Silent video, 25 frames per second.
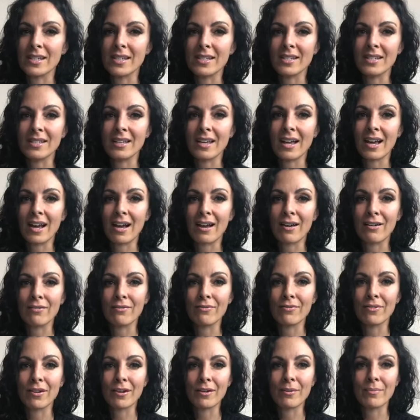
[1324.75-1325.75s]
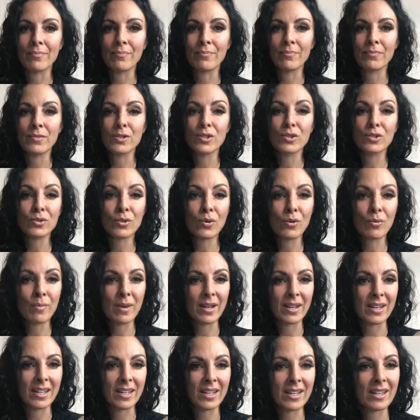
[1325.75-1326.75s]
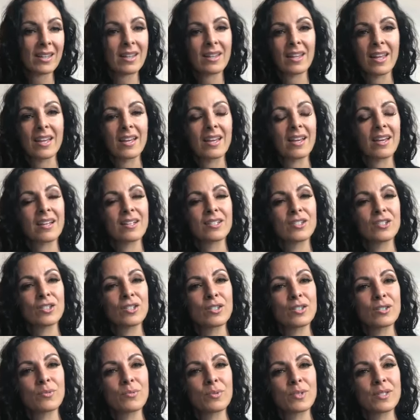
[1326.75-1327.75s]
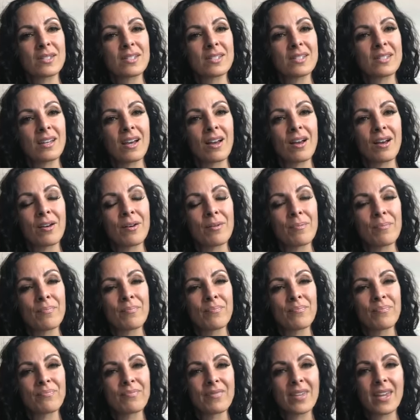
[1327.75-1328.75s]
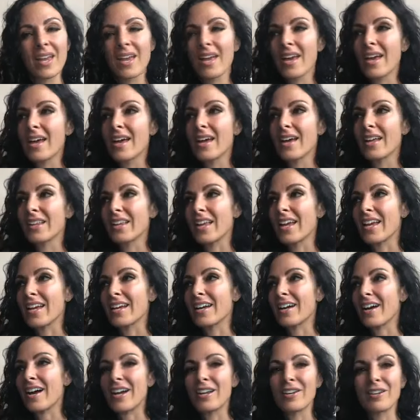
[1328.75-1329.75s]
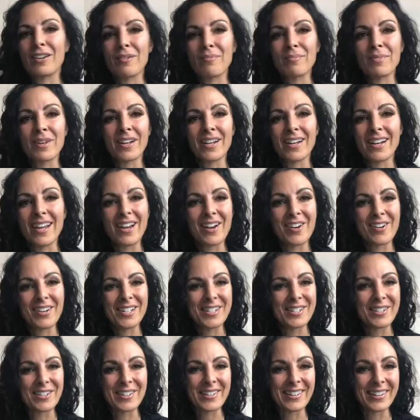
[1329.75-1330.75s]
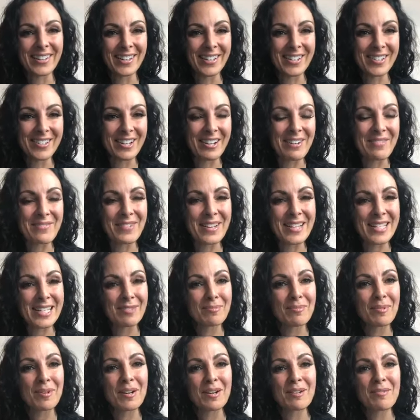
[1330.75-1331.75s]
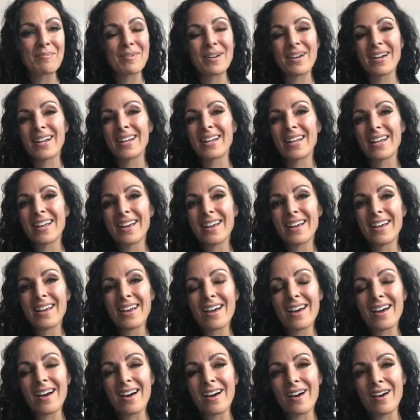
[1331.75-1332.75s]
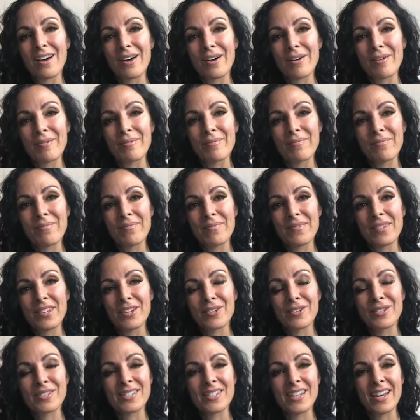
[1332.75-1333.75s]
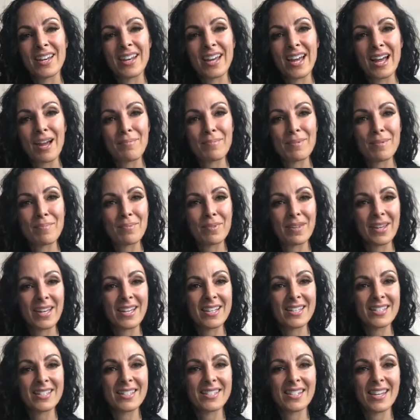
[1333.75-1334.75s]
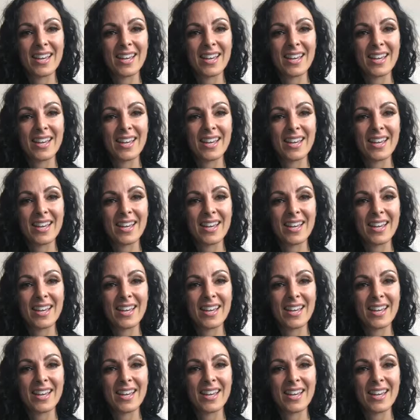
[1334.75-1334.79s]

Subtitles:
I didn't have so many, like, it just was like, I'm not going to air any dirty laundry on Facebook, but it was not a happy place.